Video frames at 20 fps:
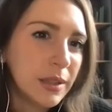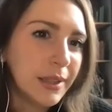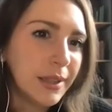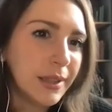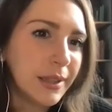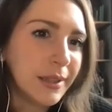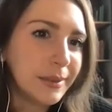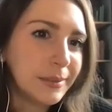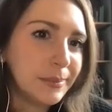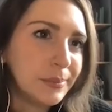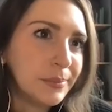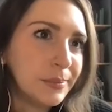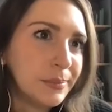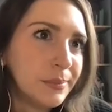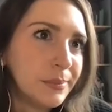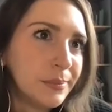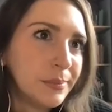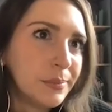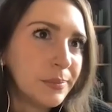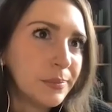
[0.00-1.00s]
um,
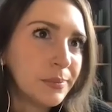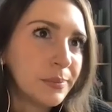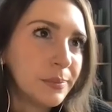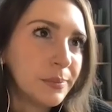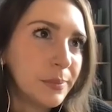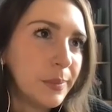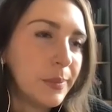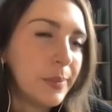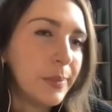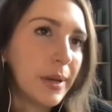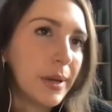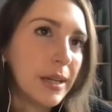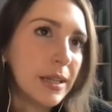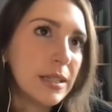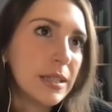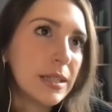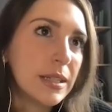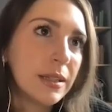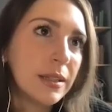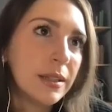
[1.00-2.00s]

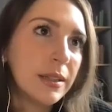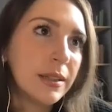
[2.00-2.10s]
but